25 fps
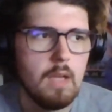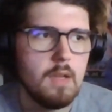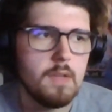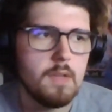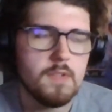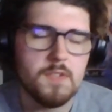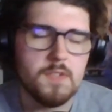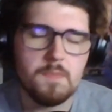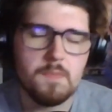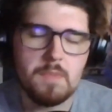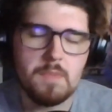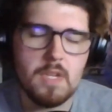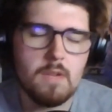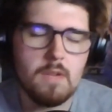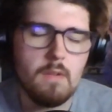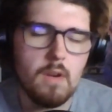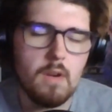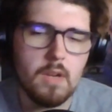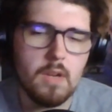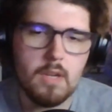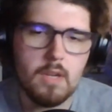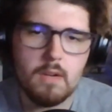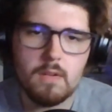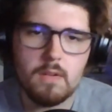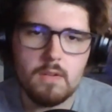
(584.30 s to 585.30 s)

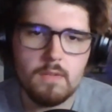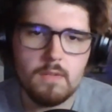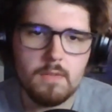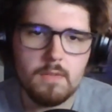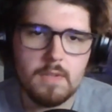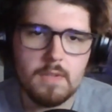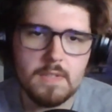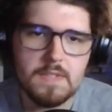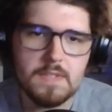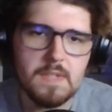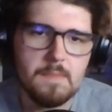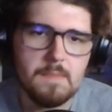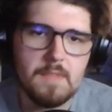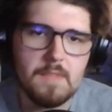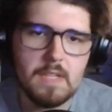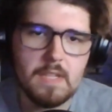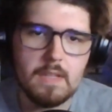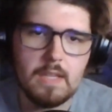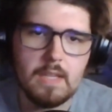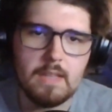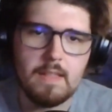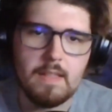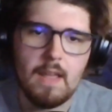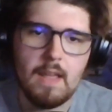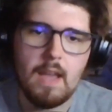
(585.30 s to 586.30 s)
speedrunning or doing something
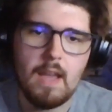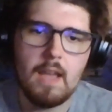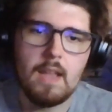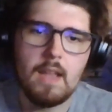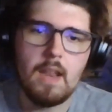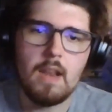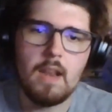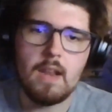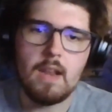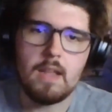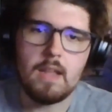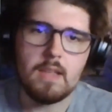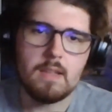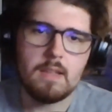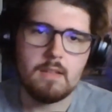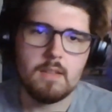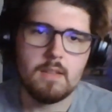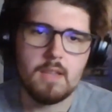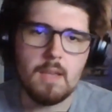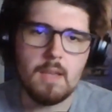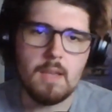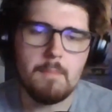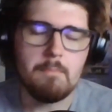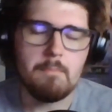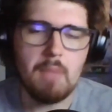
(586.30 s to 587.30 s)
like that and I
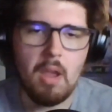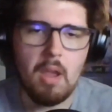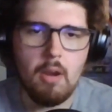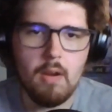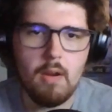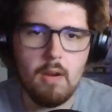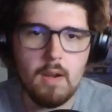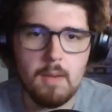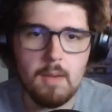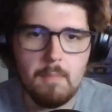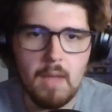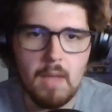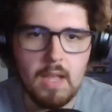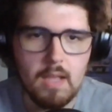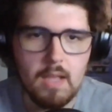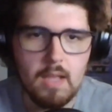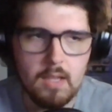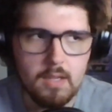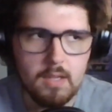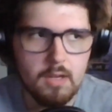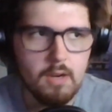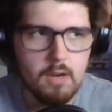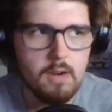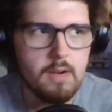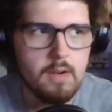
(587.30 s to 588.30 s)
get buried in my
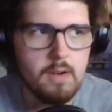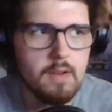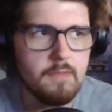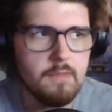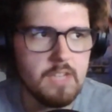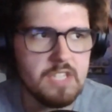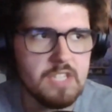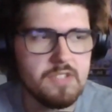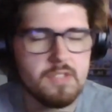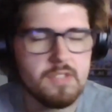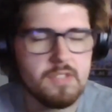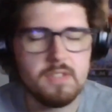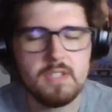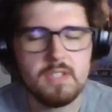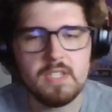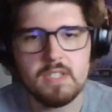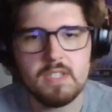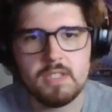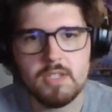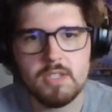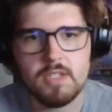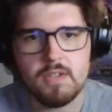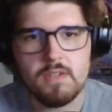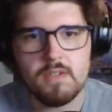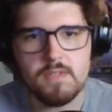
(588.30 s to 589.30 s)
anger and eventually
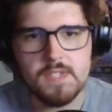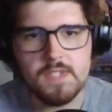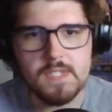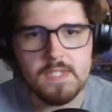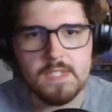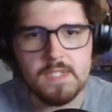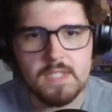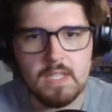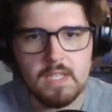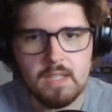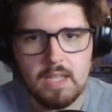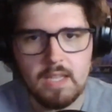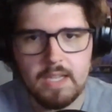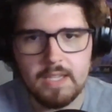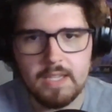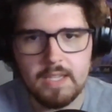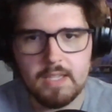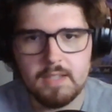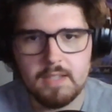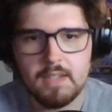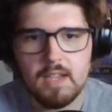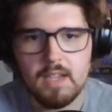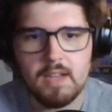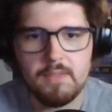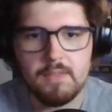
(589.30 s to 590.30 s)
it turns into
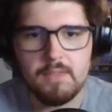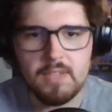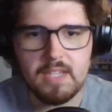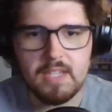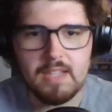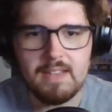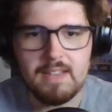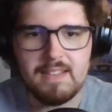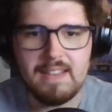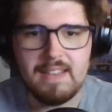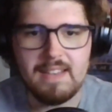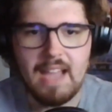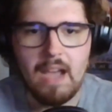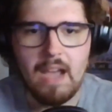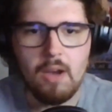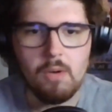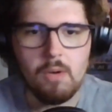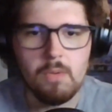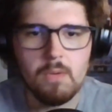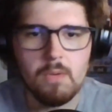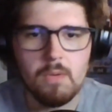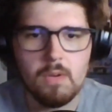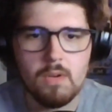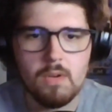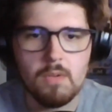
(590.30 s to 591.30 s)
like kind of like a
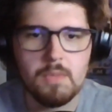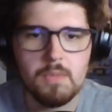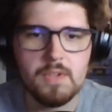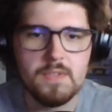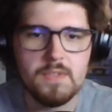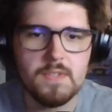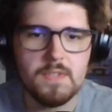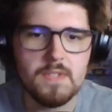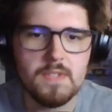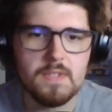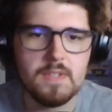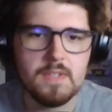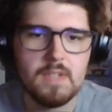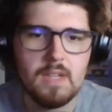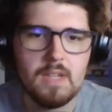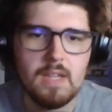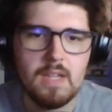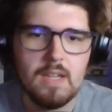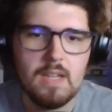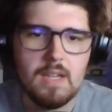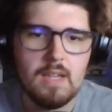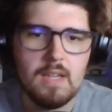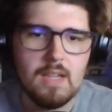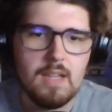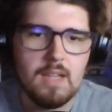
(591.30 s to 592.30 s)
doubt almost.
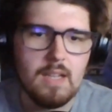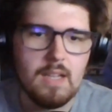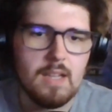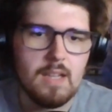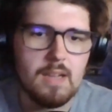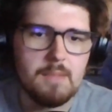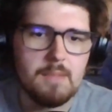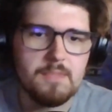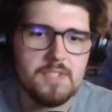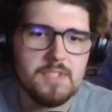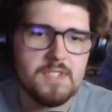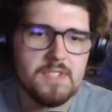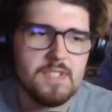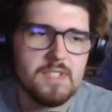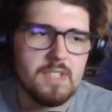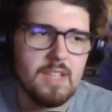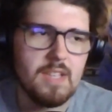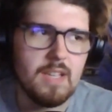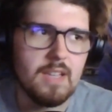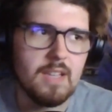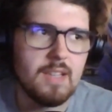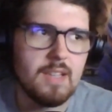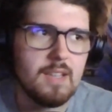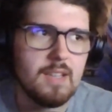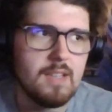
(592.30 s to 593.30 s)
And I'm just
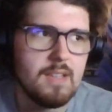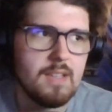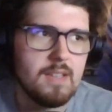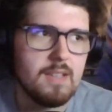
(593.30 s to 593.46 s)
like,